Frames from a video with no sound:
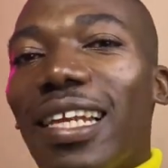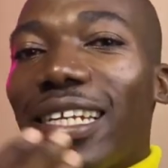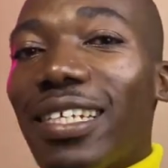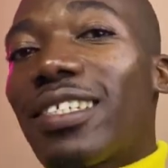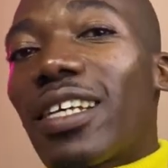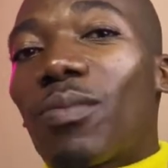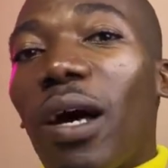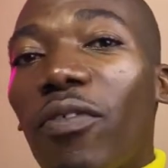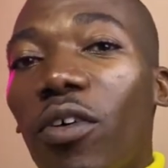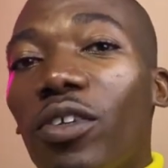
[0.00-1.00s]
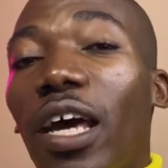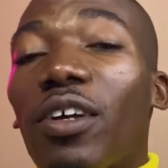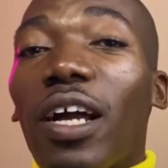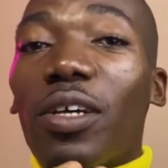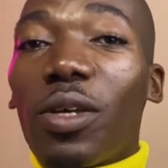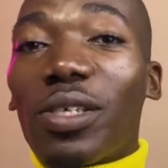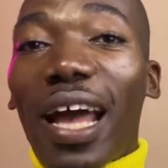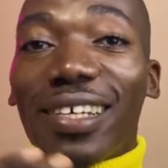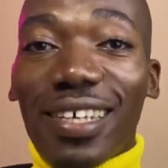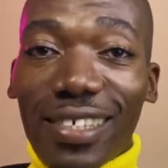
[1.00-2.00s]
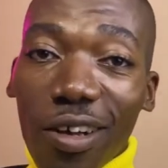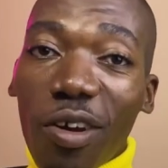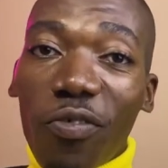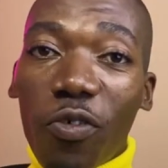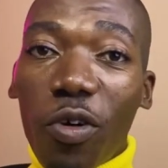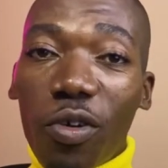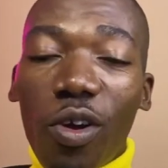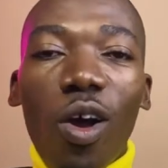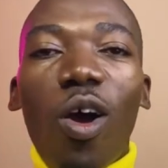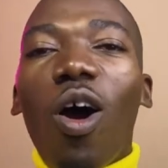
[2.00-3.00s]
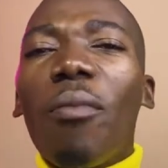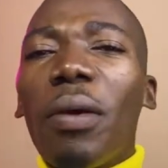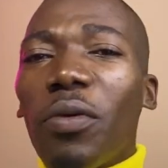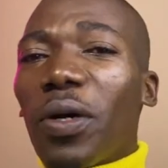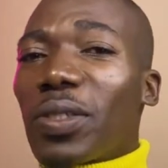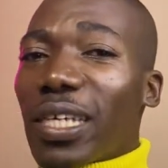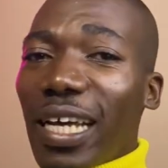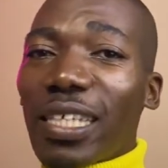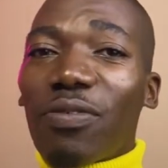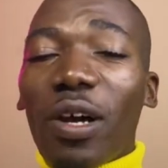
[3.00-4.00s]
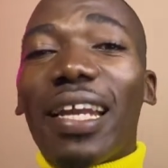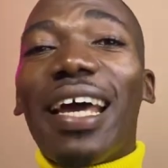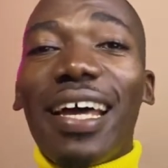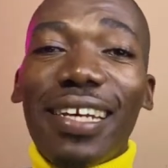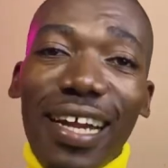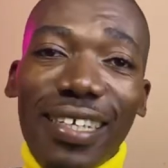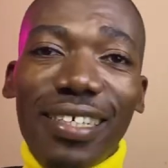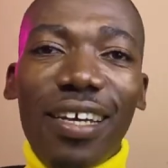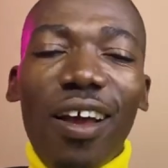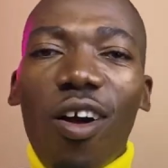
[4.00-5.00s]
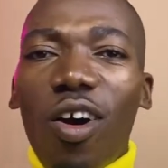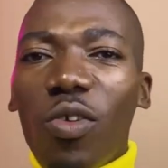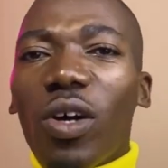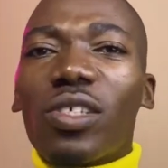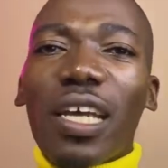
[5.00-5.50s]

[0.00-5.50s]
this is a smartphone that you can use as a second phone or maybe you want to get it for an elderly or you want to